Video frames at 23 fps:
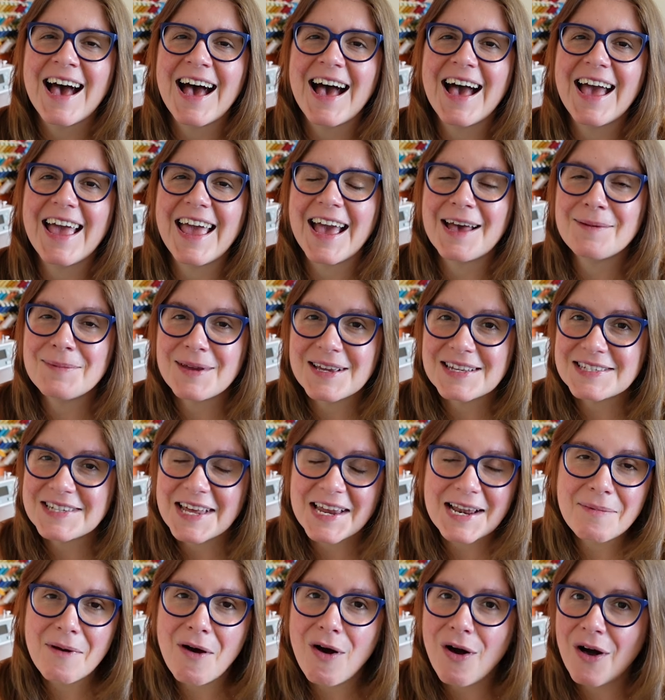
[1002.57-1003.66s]
I am
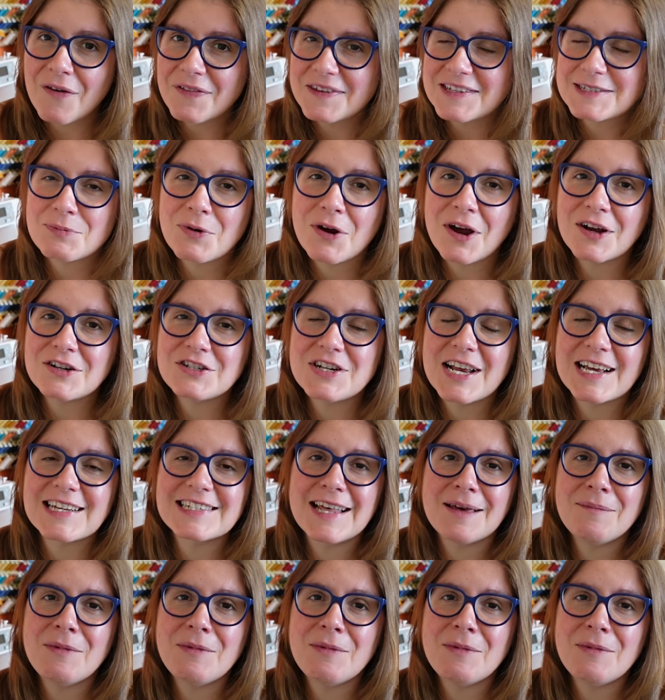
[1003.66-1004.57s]
excited about all these projects.